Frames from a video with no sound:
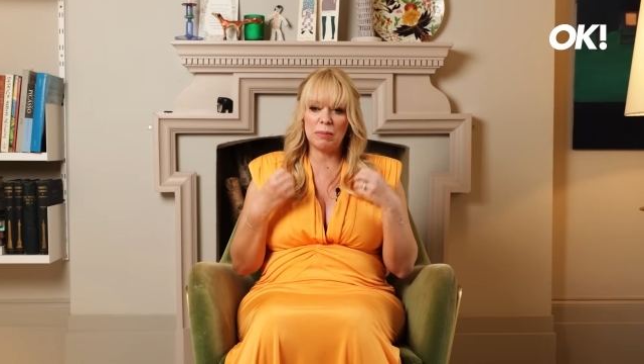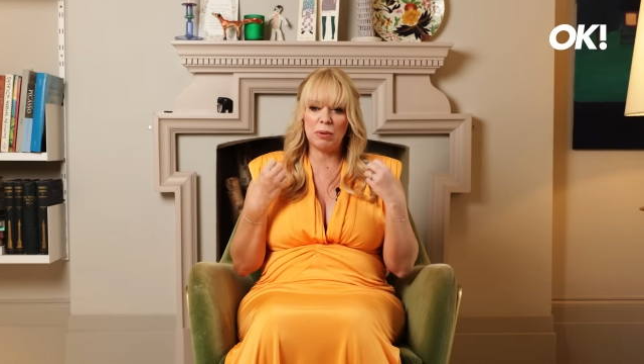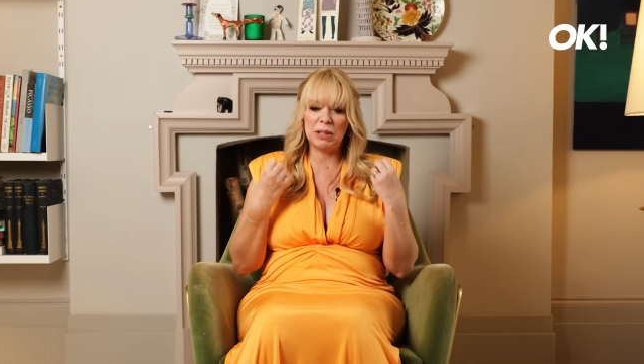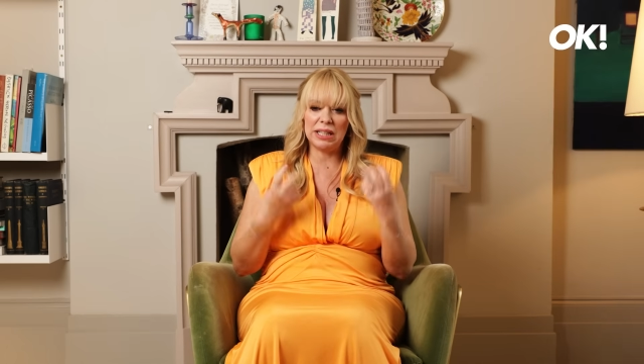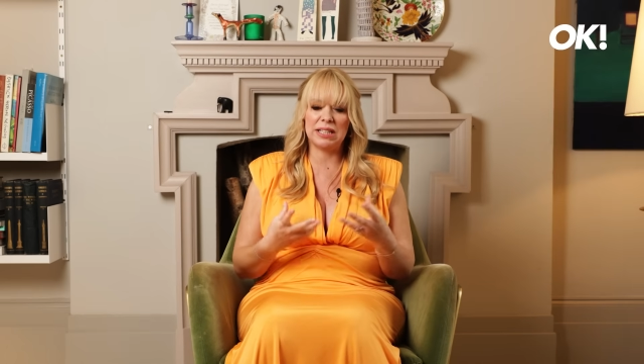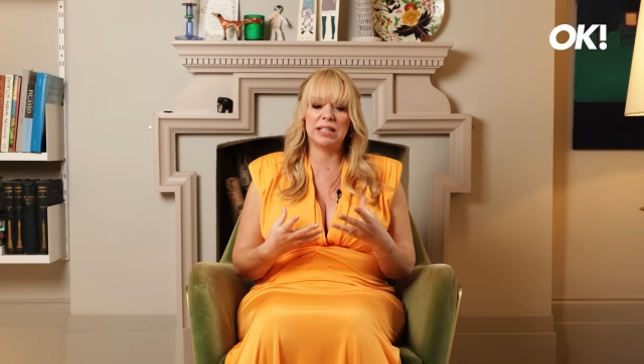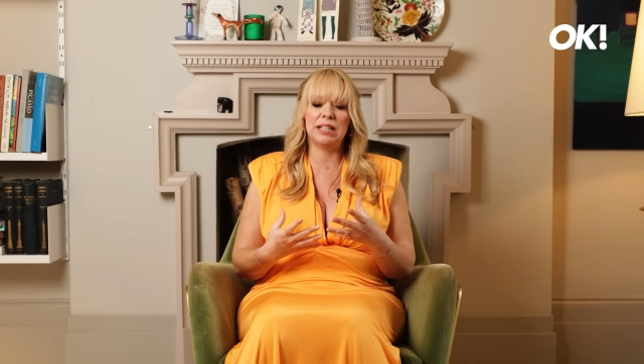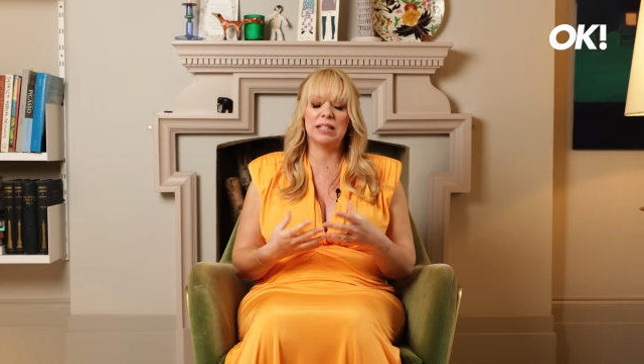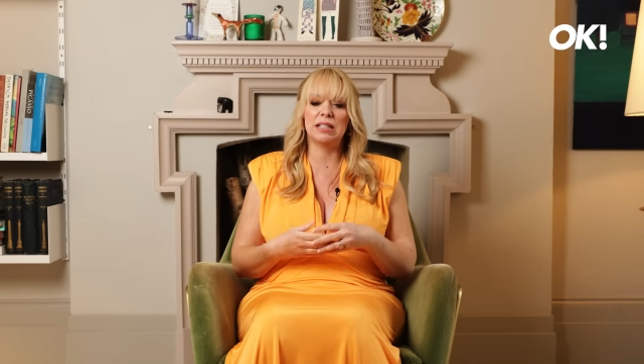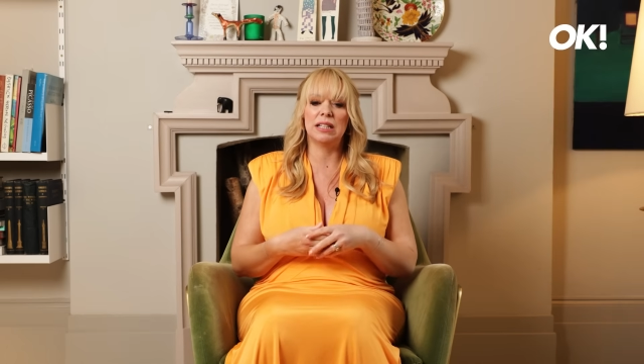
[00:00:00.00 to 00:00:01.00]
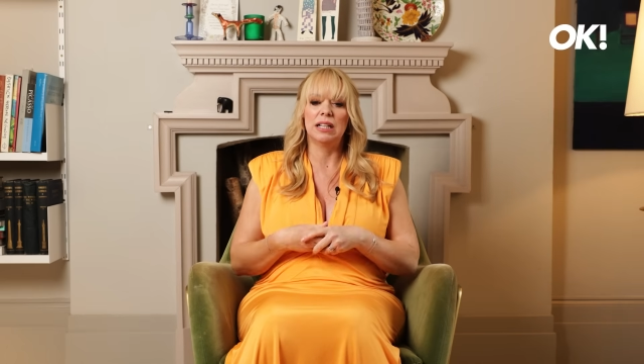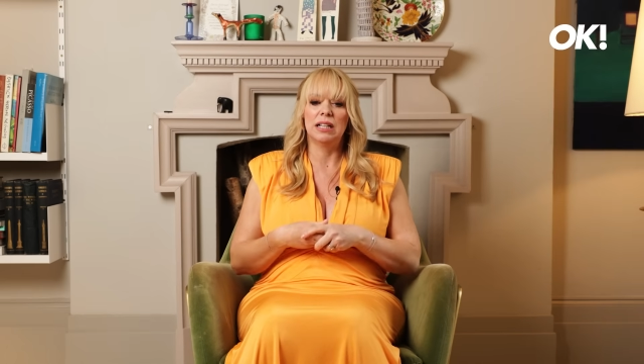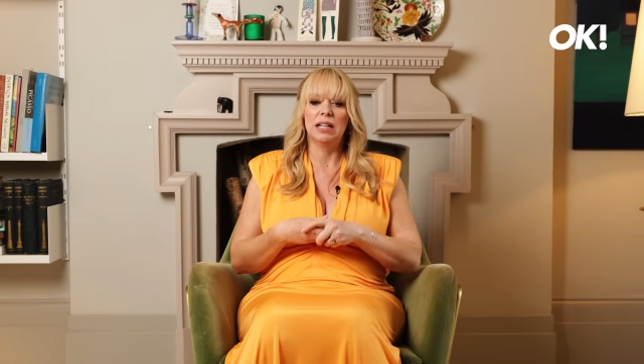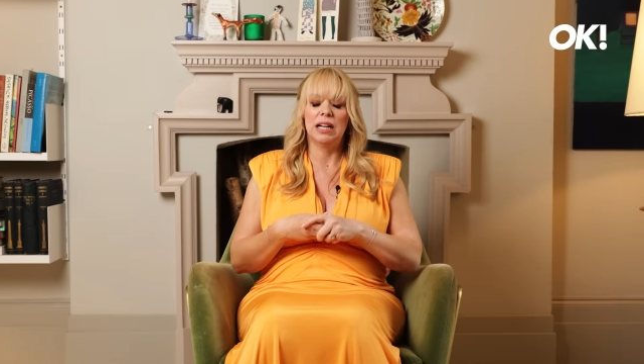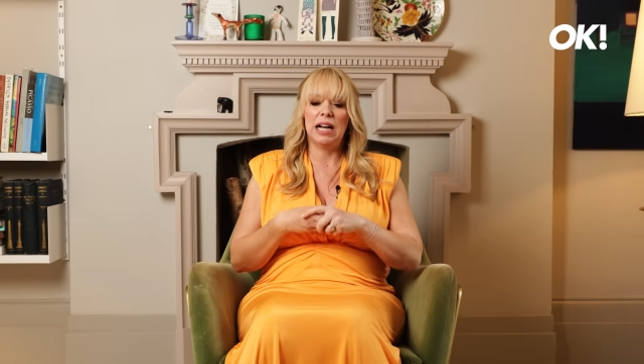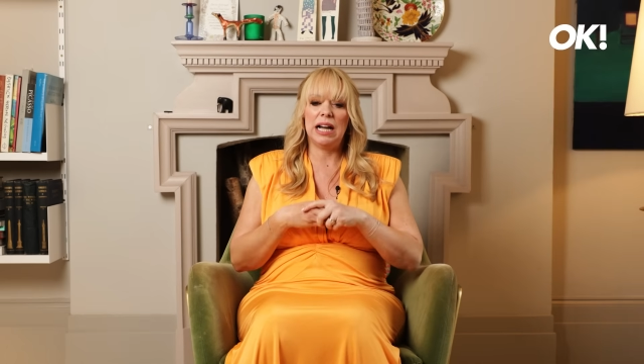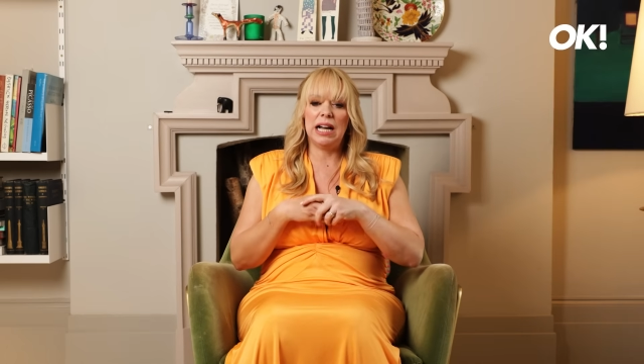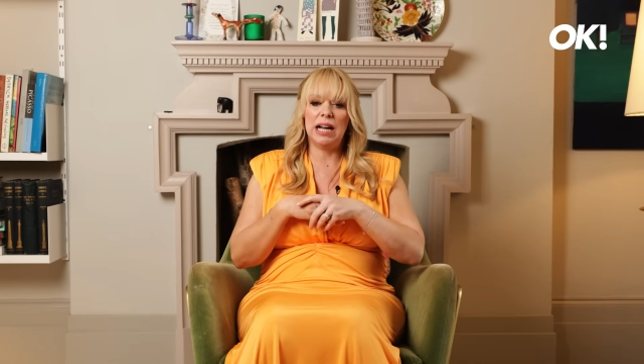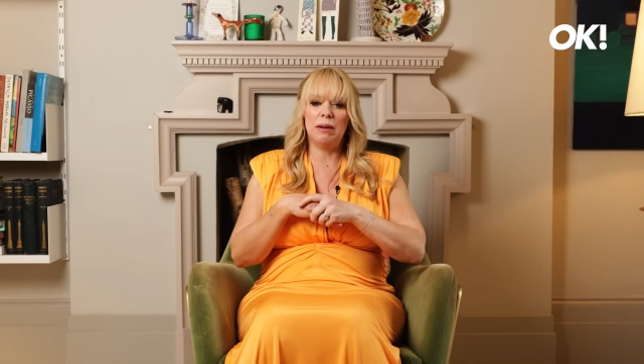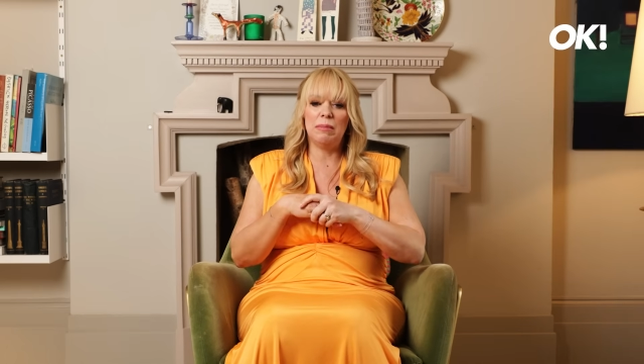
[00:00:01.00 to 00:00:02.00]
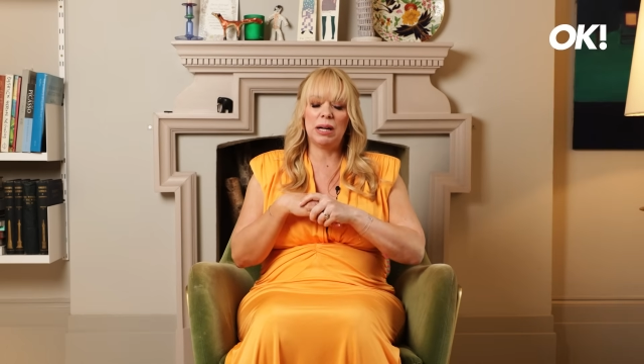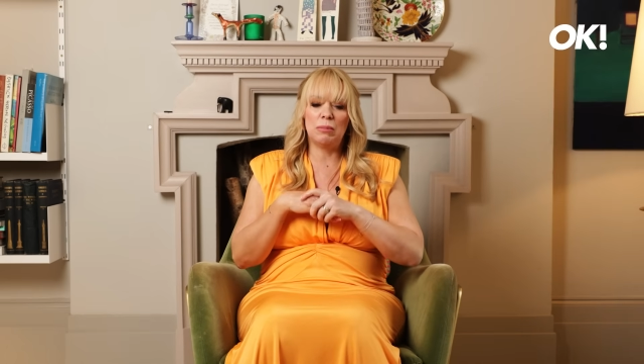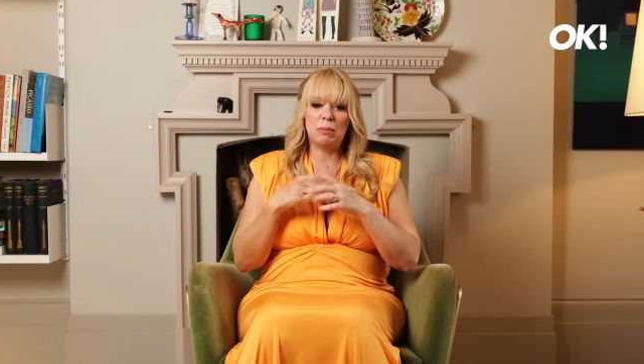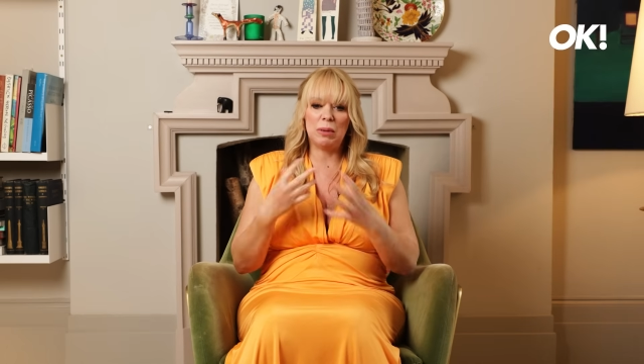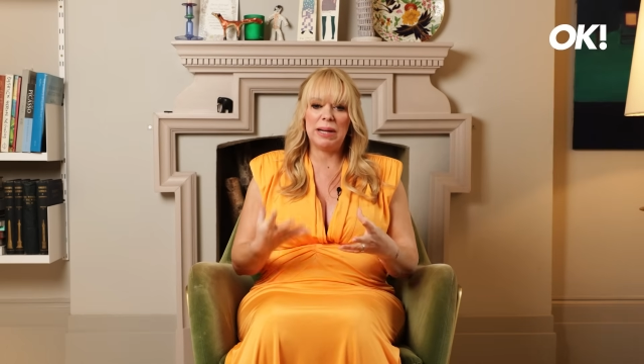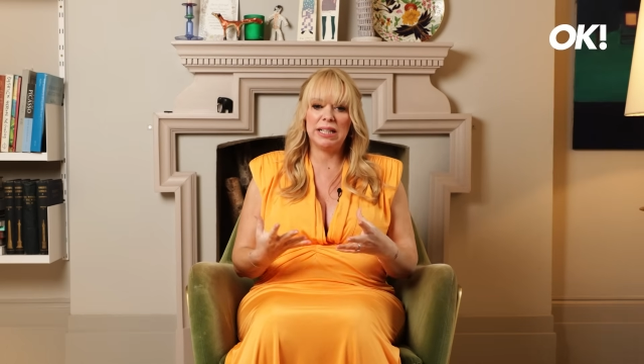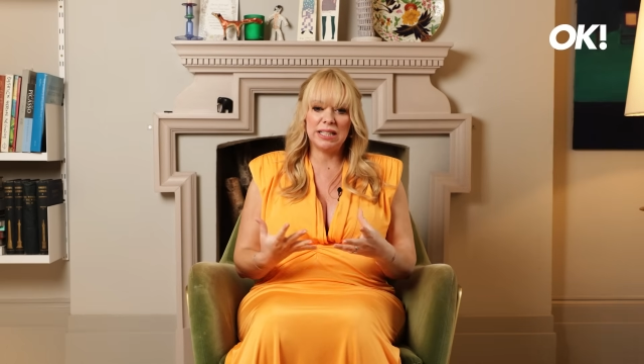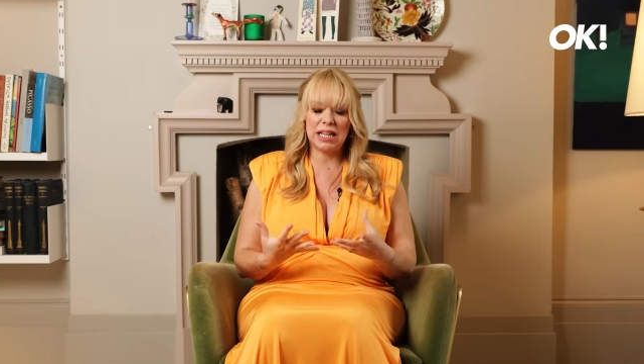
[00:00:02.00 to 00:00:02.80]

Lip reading: a mum that listens, and a mum that pays